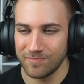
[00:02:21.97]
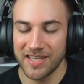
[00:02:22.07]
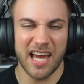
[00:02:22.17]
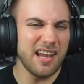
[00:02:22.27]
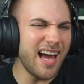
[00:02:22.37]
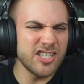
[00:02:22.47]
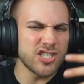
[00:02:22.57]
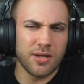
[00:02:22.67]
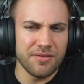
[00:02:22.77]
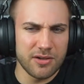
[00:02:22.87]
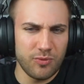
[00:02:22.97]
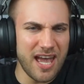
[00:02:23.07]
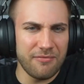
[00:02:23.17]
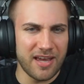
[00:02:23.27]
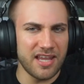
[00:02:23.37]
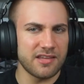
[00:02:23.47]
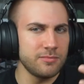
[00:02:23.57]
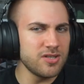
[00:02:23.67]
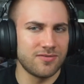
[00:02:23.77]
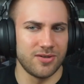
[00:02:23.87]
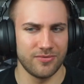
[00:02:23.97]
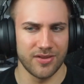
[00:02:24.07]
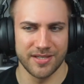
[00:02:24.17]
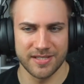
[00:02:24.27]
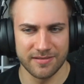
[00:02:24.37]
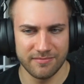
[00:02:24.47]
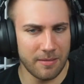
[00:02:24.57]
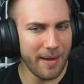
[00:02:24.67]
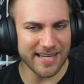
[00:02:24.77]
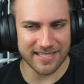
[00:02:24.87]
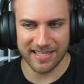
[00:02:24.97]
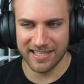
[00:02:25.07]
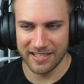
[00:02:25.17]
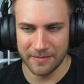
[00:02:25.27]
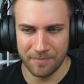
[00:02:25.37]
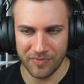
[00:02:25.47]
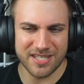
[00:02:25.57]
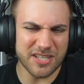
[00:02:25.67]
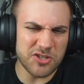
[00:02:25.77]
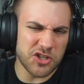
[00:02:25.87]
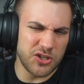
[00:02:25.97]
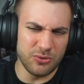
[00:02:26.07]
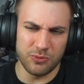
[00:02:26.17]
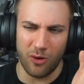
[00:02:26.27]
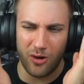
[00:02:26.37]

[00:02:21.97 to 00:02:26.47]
And I just love that we have another music video for this. Amazing. It's such a cute